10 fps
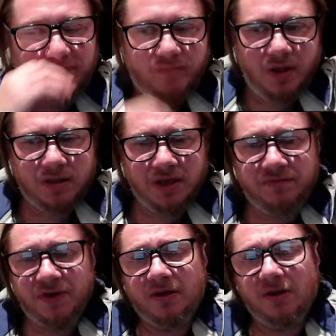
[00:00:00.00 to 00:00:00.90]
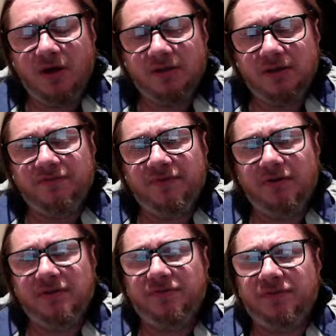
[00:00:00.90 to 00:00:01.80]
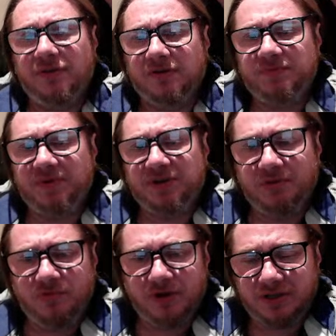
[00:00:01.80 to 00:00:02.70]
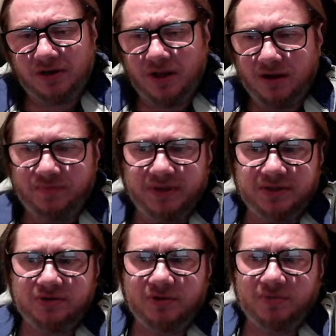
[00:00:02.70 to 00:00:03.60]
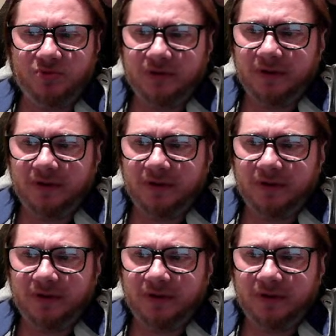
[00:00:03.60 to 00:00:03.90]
they think a lot. They're very difficult, especially when it's a lot of pieces on the board.